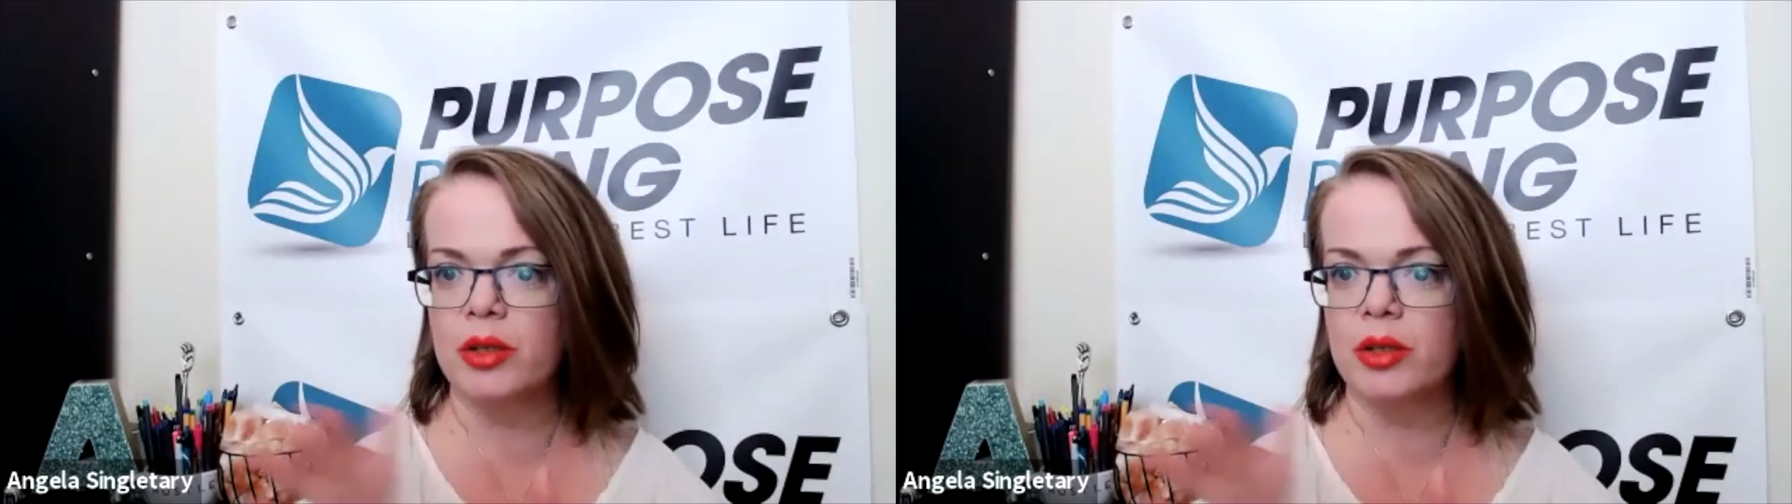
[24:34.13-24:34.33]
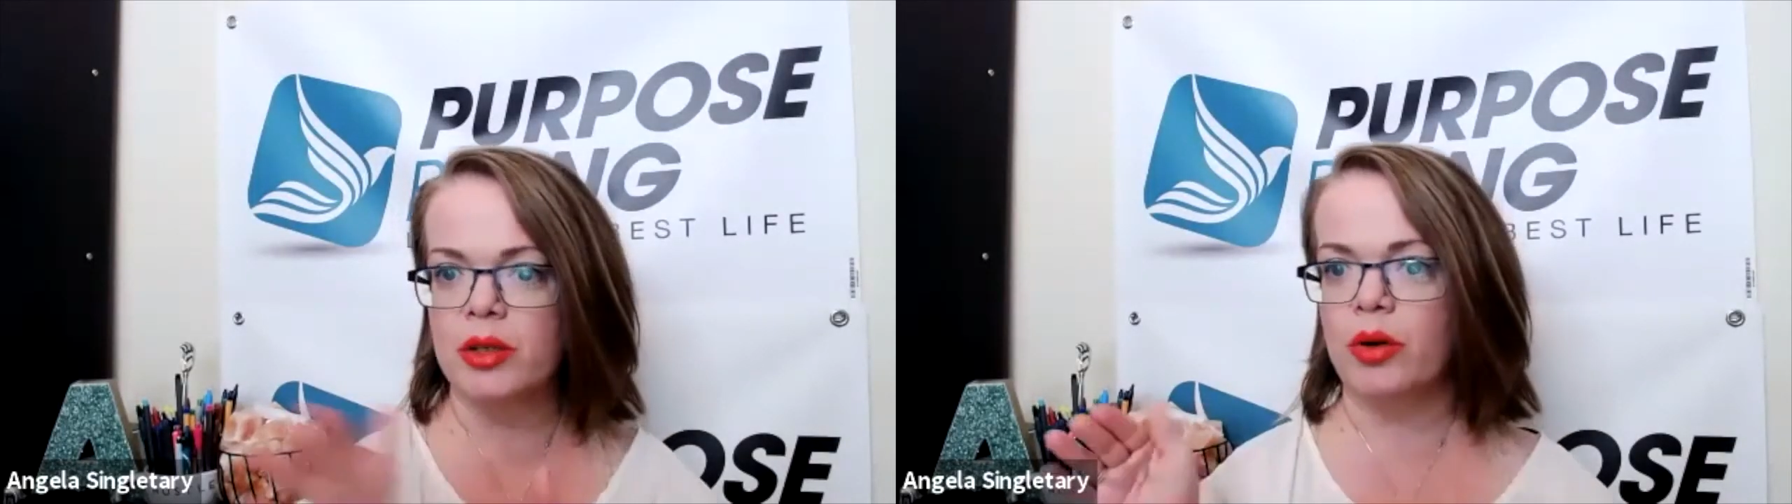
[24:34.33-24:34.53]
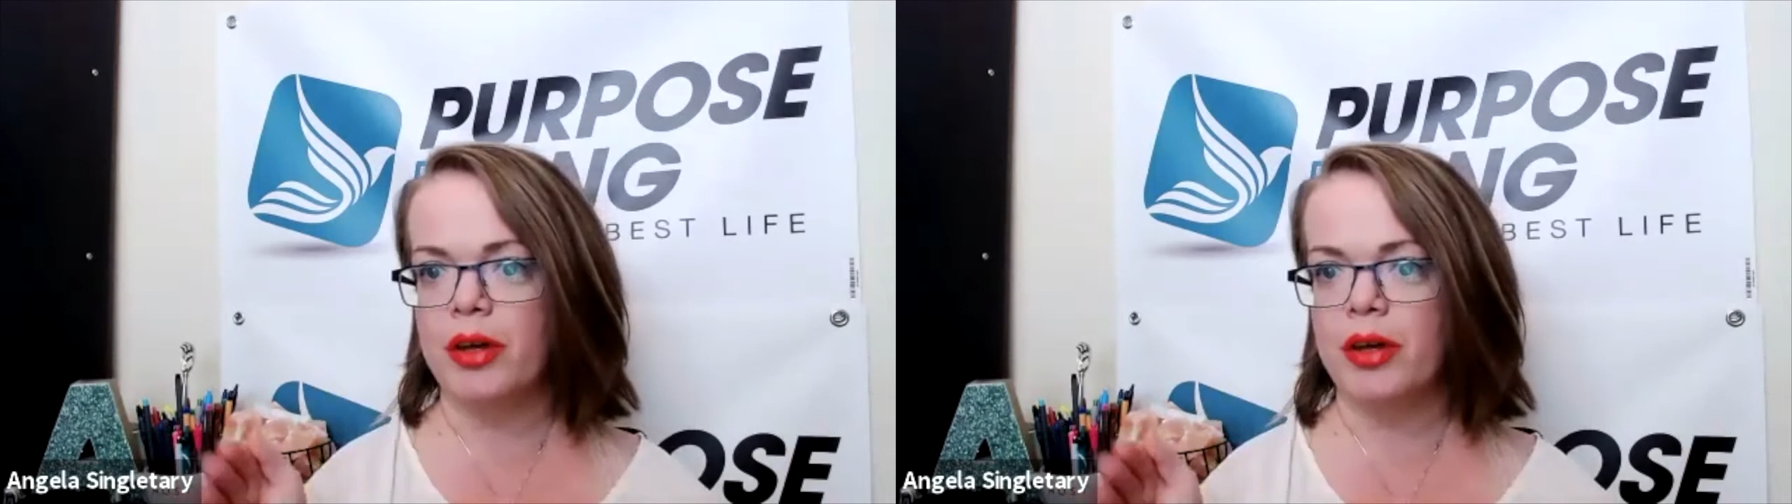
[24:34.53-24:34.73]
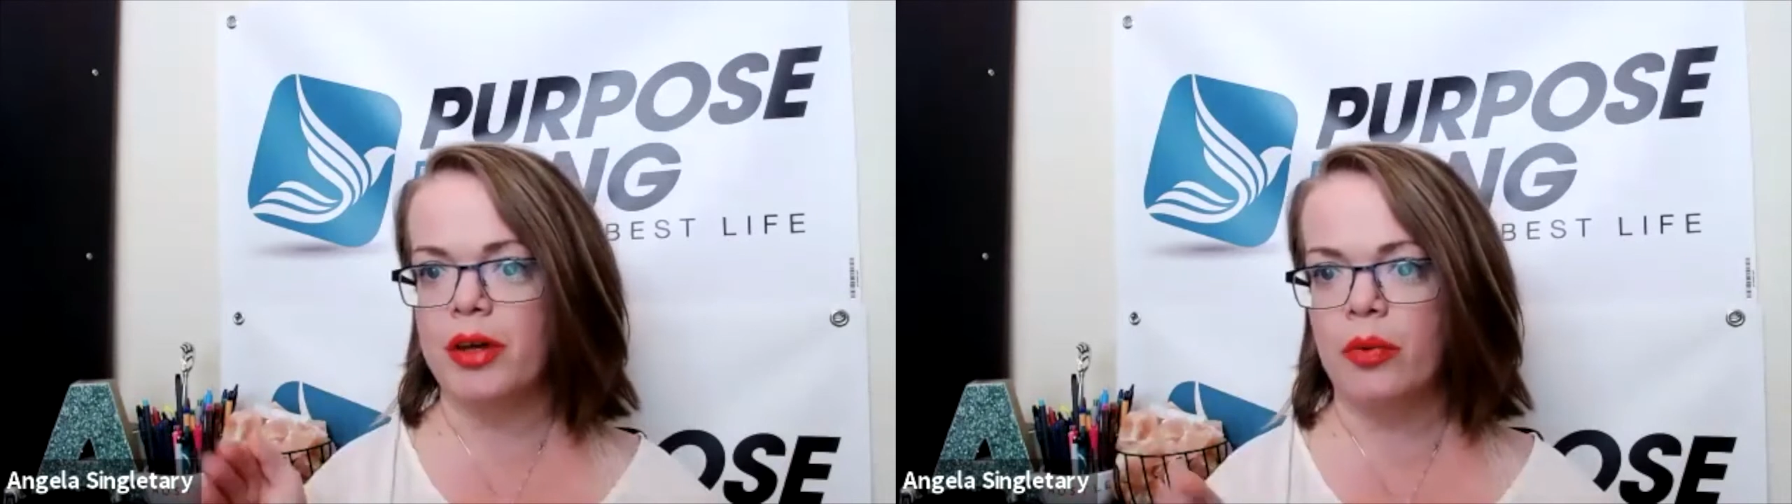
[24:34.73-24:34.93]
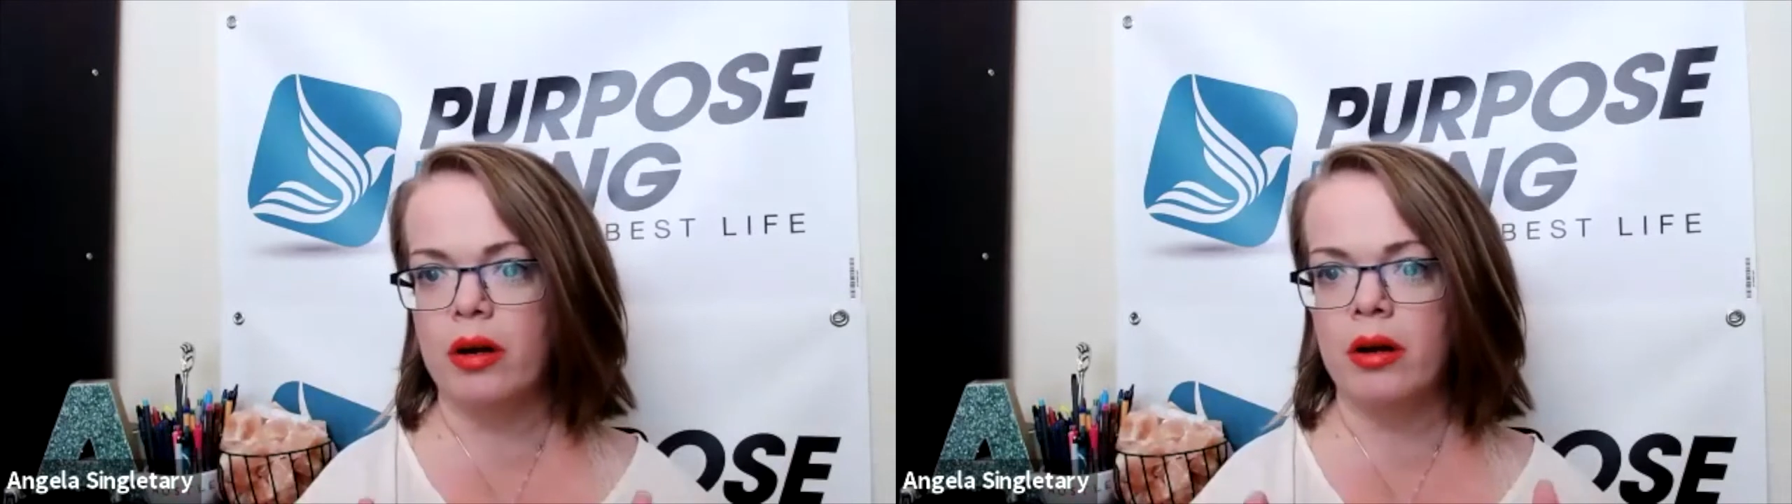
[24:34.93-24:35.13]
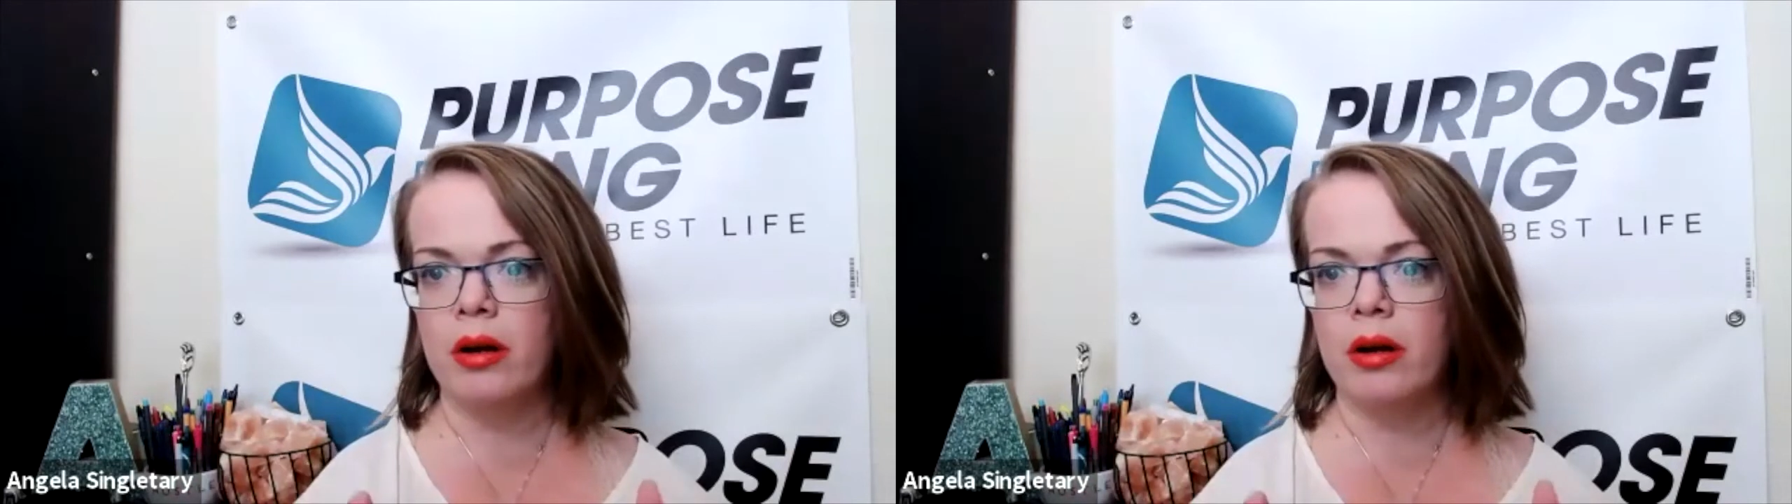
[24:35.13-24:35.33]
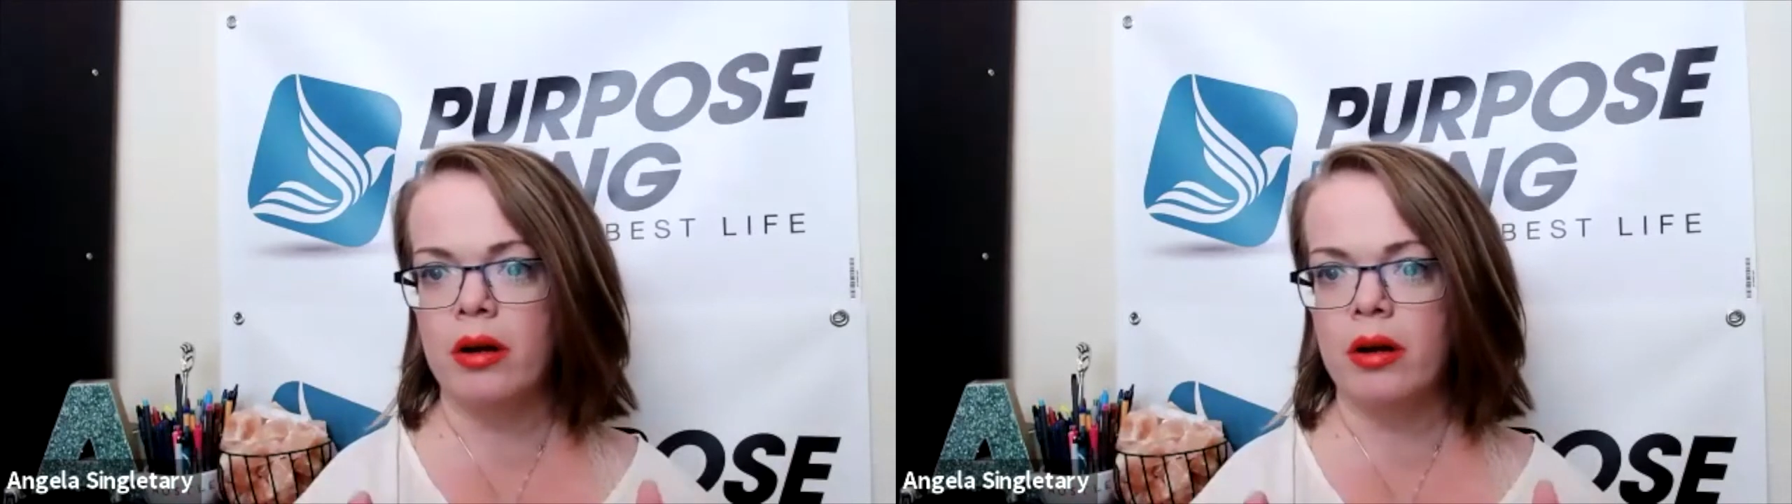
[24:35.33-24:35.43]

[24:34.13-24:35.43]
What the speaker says: squirrel thing where,